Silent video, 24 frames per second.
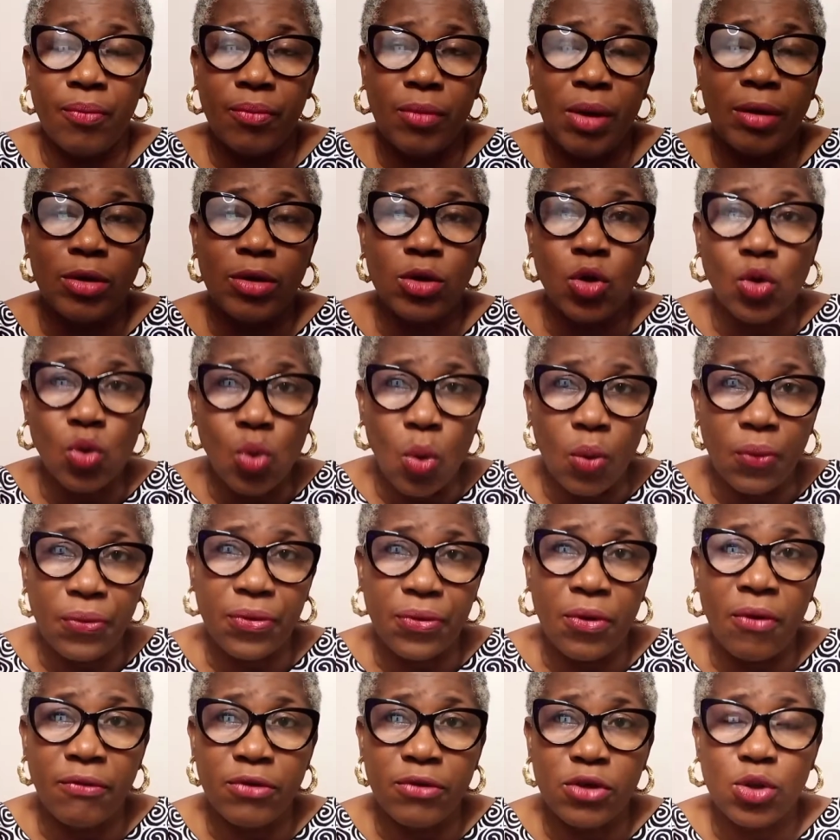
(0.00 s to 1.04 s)
and growth
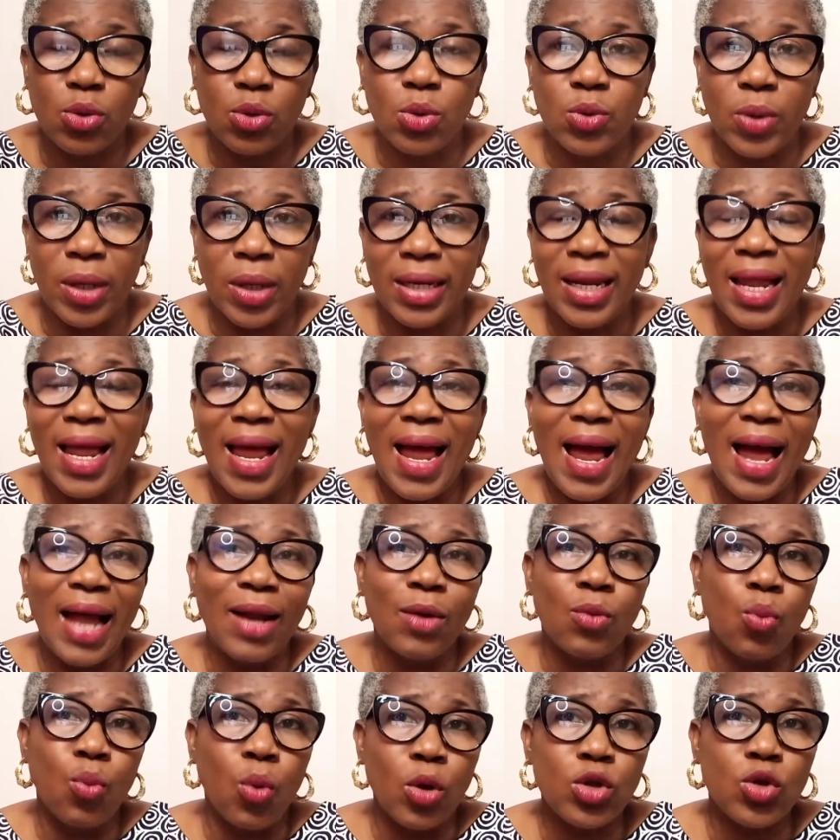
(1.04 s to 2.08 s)
of children,
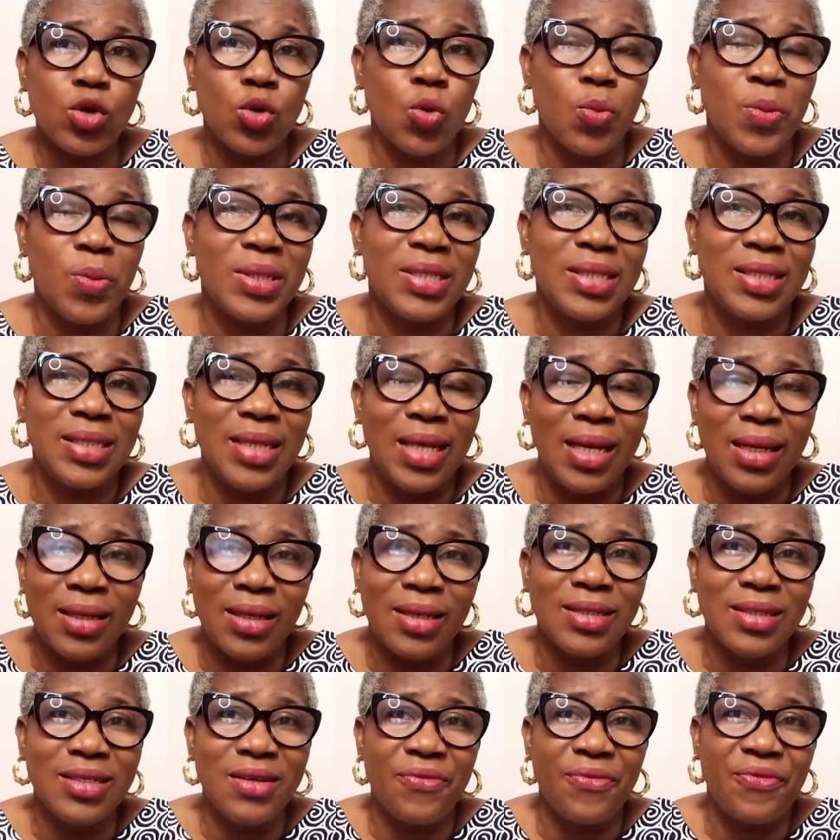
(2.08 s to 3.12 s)
and what you'll be seeing
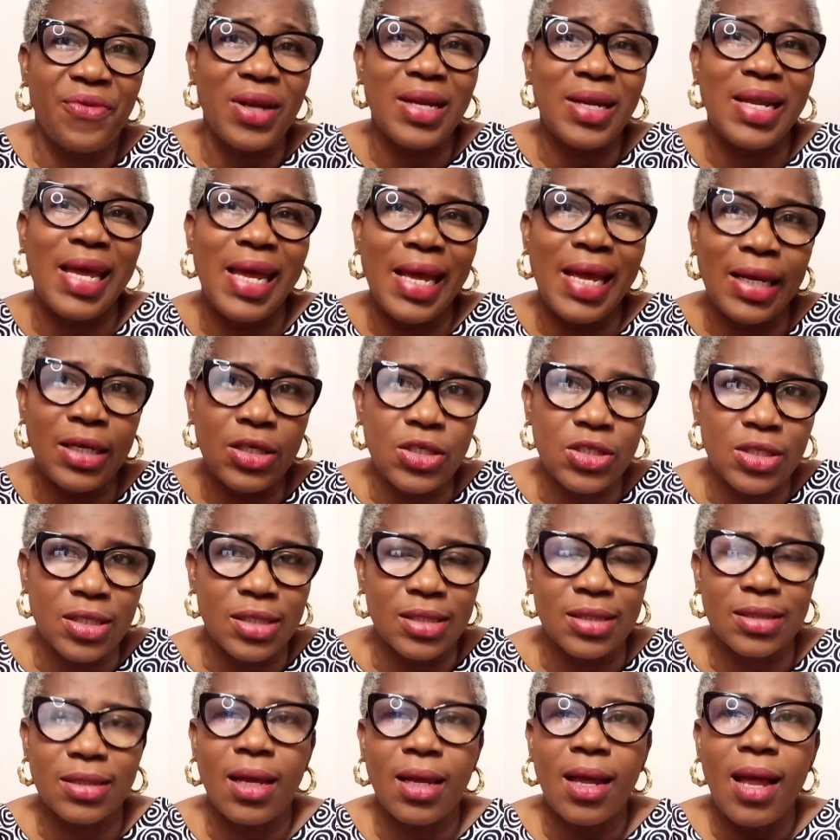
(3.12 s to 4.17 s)
in different
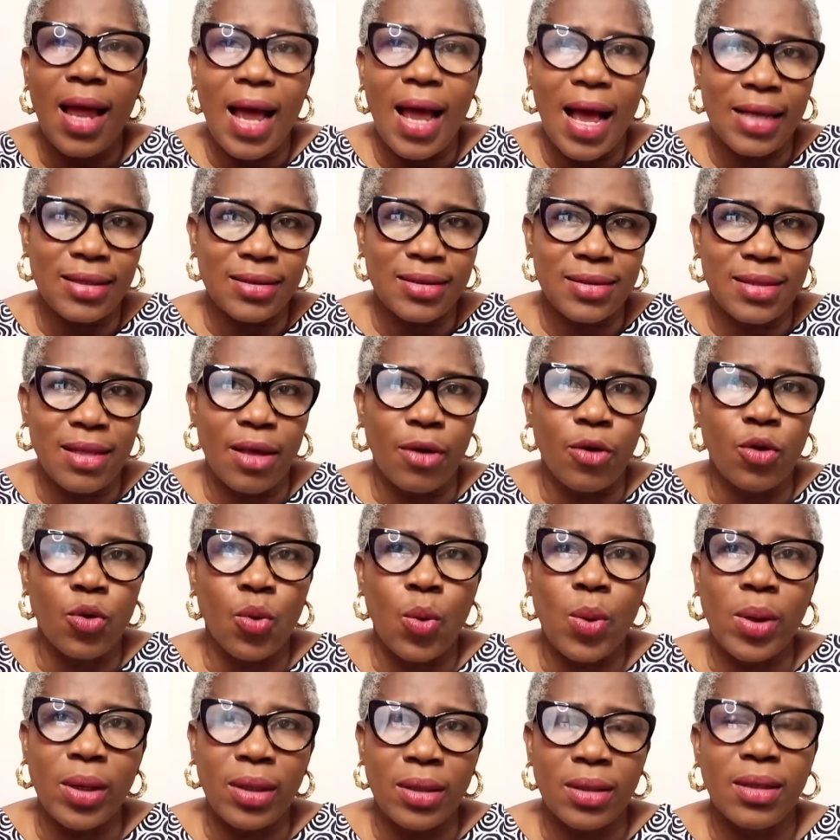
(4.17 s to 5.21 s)
ages as they're
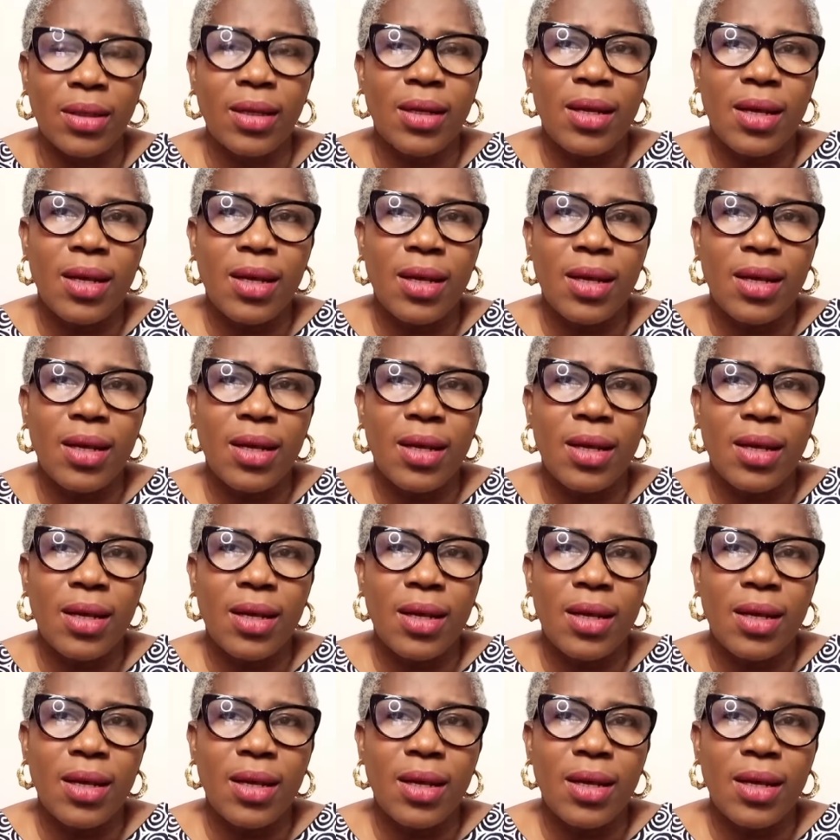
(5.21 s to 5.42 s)
growing